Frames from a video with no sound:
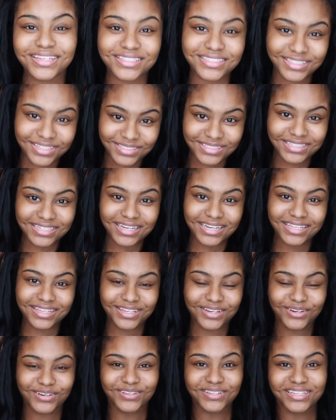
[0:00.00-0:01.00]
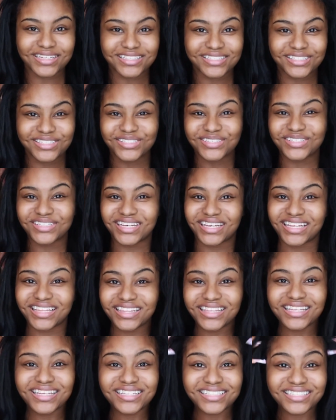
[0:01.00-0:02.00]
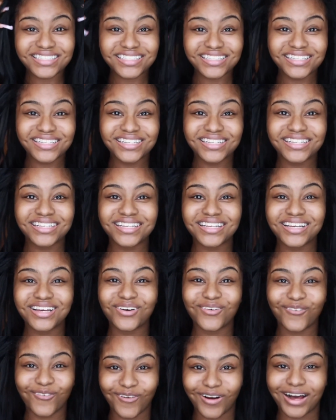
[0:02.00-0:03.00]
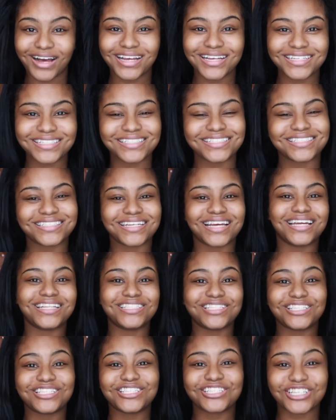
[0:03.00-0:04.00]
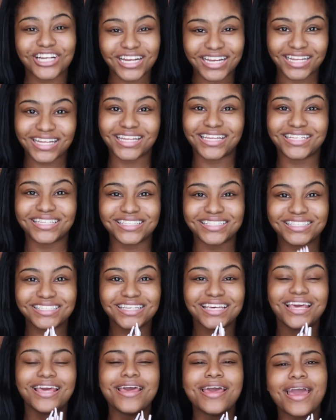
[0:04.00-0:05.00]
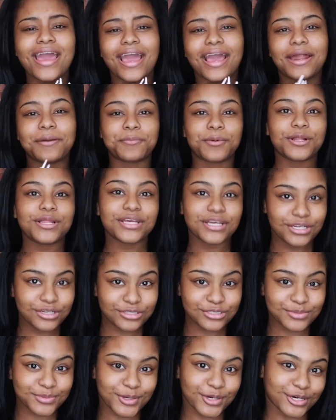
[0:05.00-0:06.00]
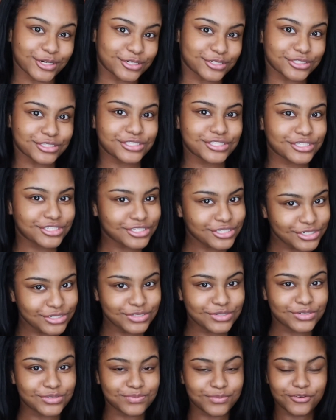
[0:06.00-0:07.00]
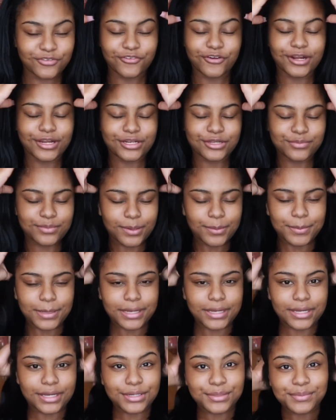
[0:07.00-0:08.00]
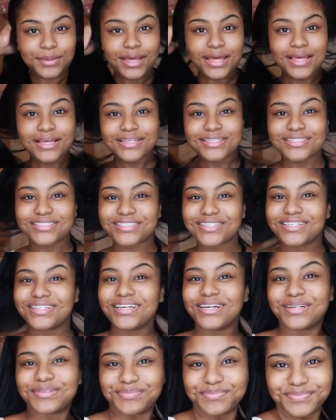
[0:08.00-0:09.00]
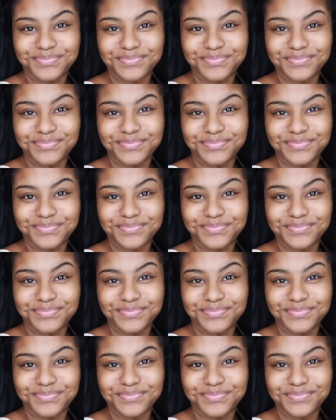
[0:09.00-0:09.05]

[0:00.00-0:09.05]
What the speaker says: So today the goal is to get this washed and straightened, and I'm probably gonna do some curls too before I do my makeup. So yeah.